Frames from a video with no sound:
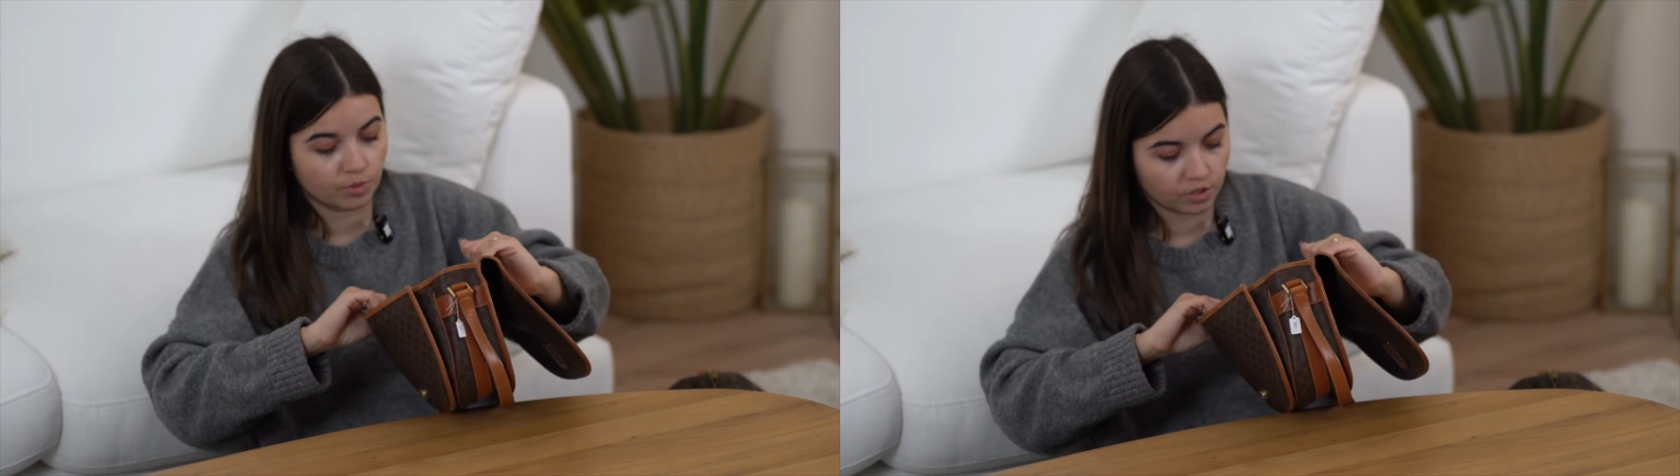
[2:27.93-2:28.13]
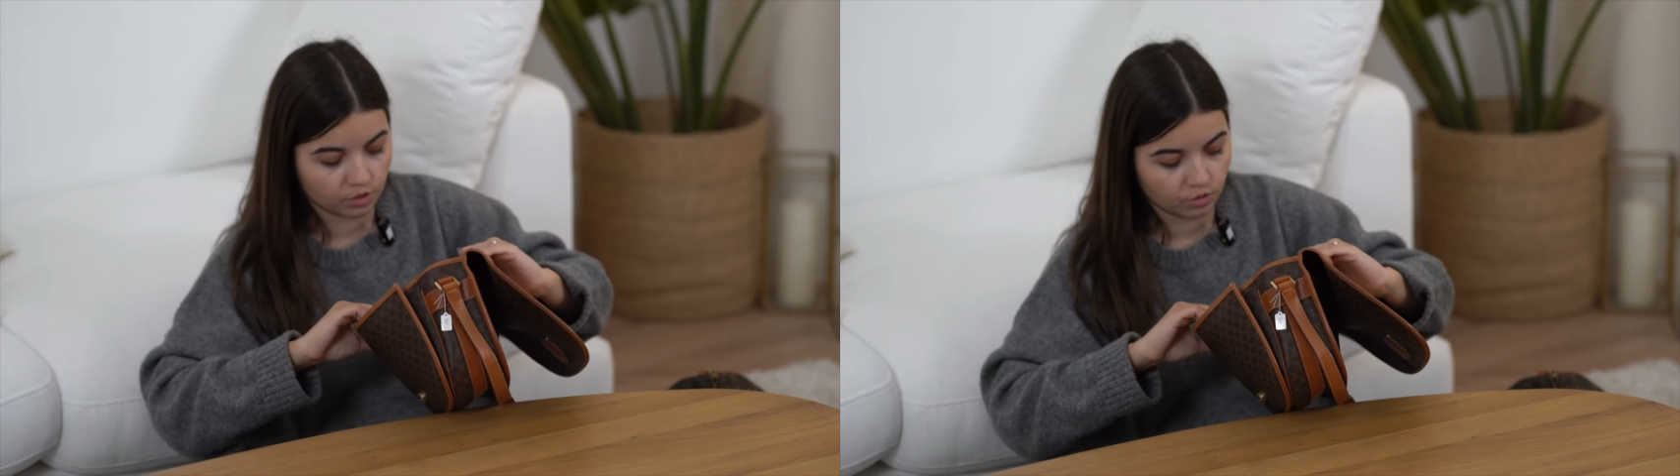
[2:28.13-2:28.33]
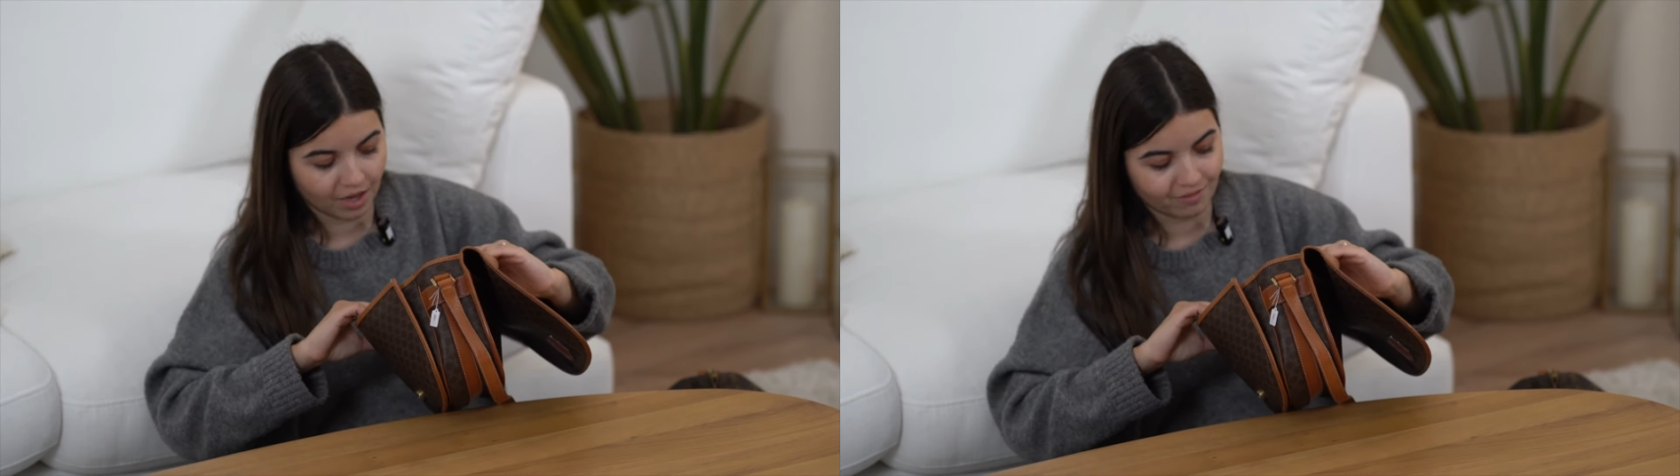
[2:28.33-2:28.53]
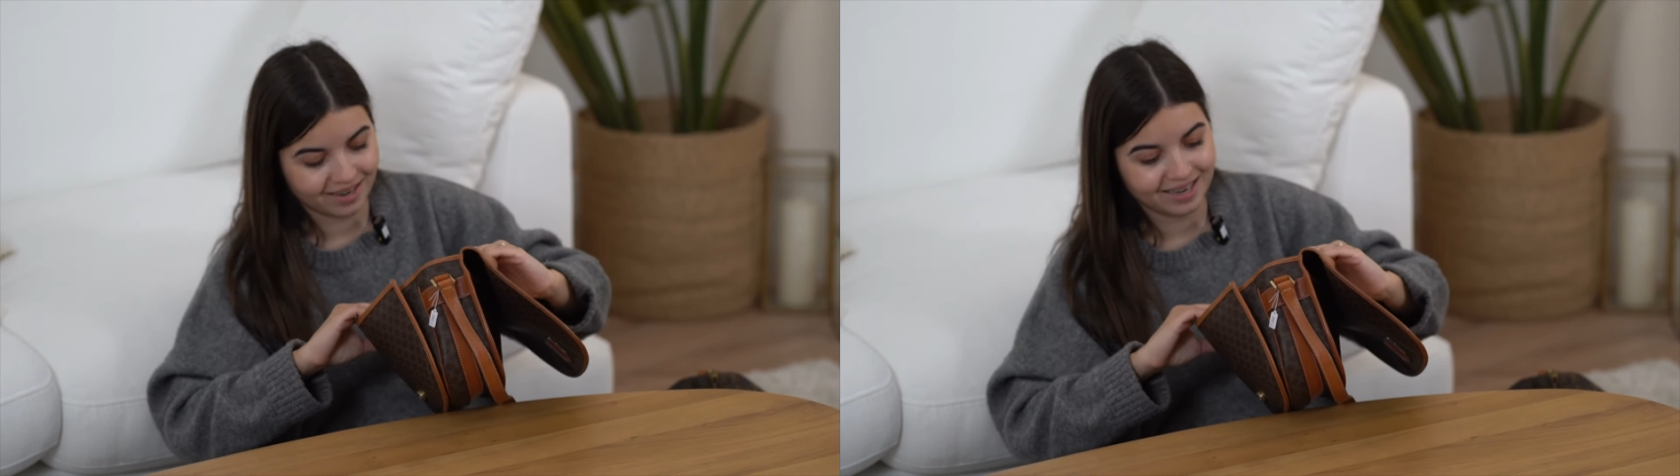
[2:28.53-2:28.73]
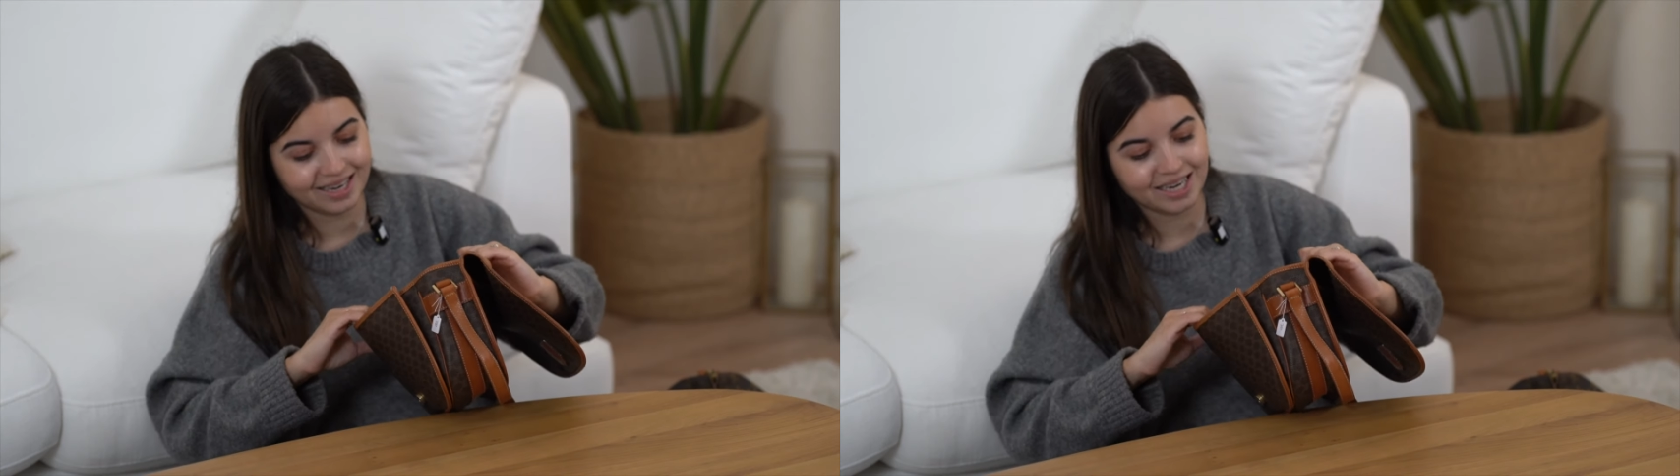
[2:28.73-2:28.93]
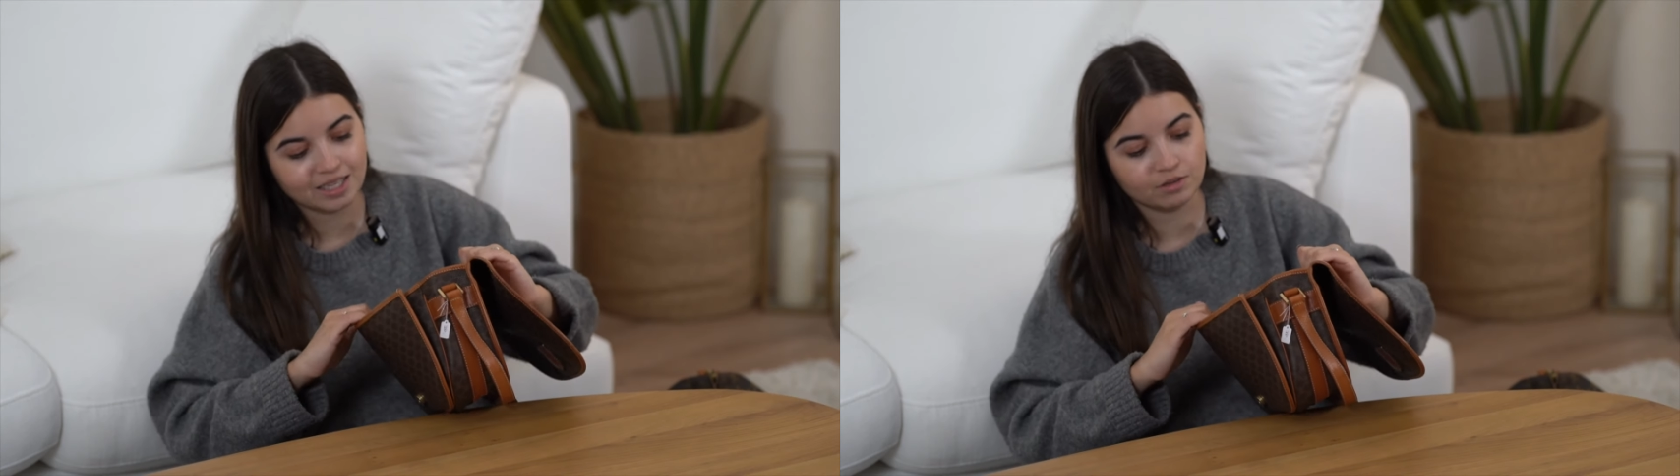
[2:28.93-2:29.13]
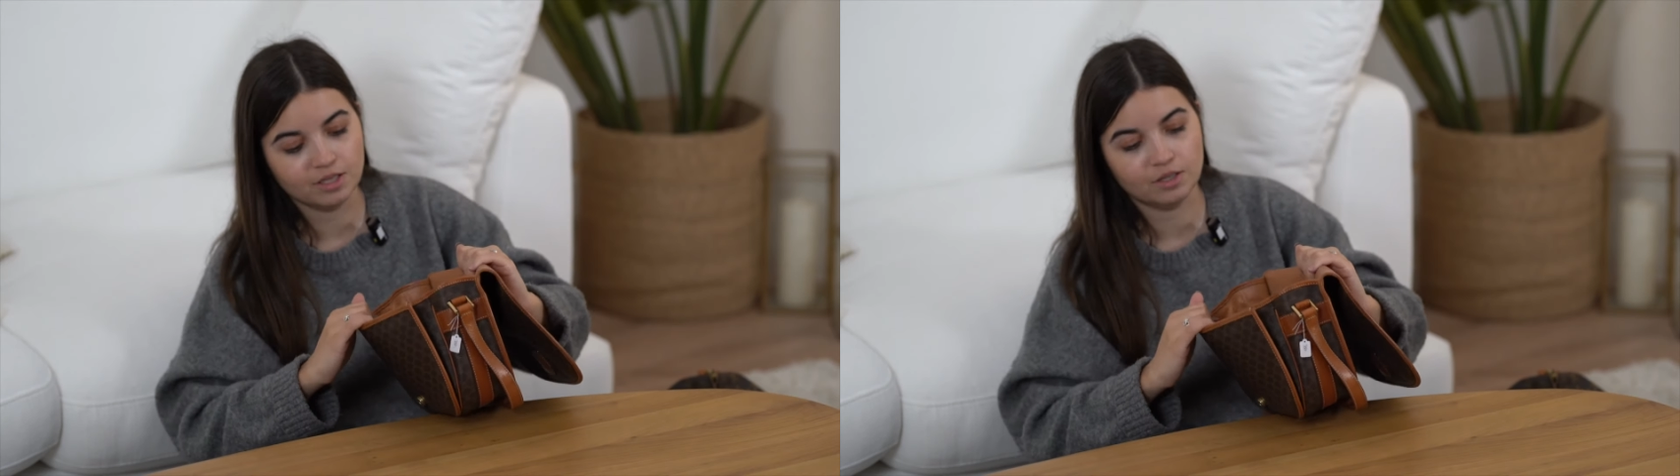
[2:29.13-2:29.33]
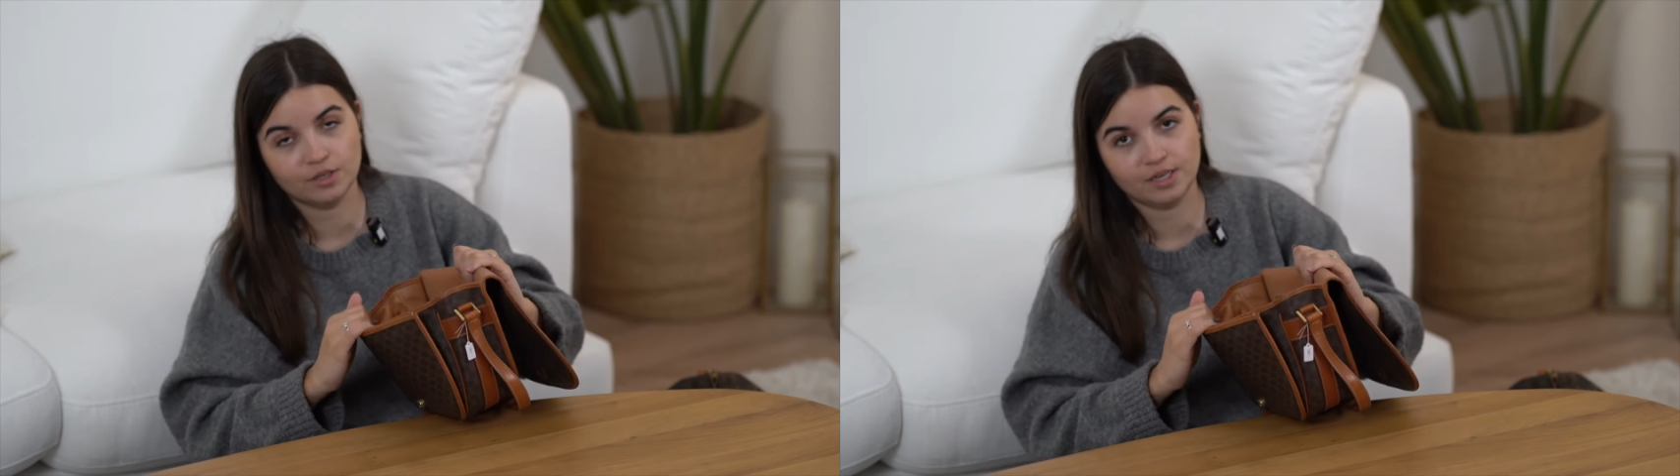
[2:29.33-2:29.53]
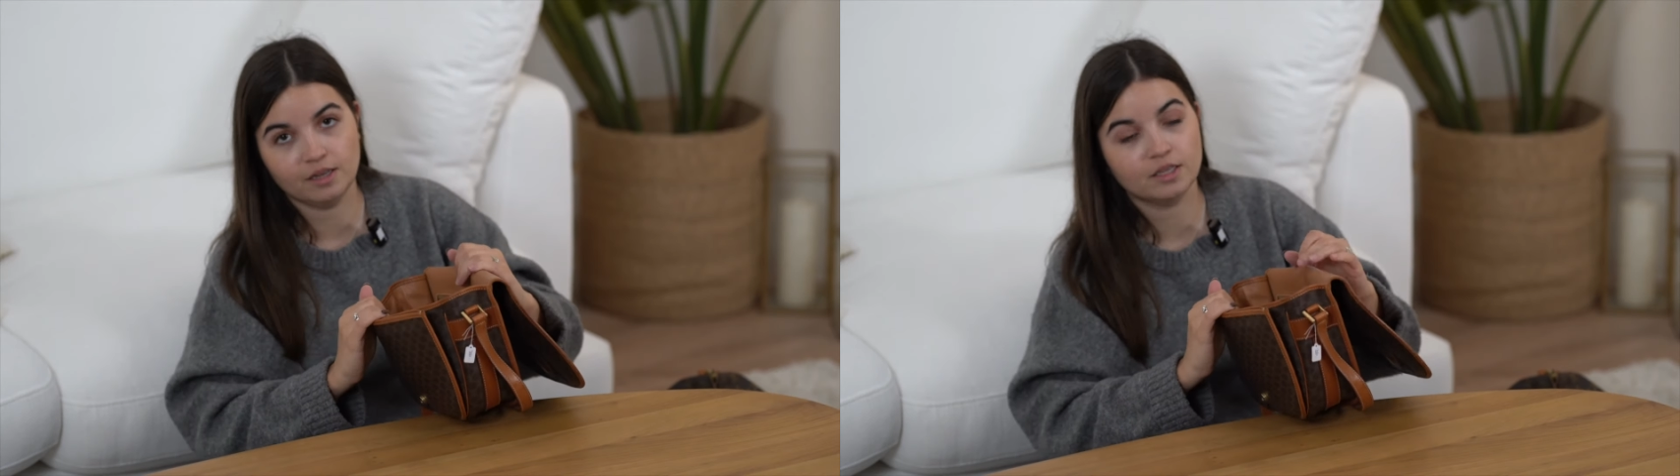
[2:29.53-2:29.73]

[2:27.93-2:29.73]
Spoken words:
but you have little stain.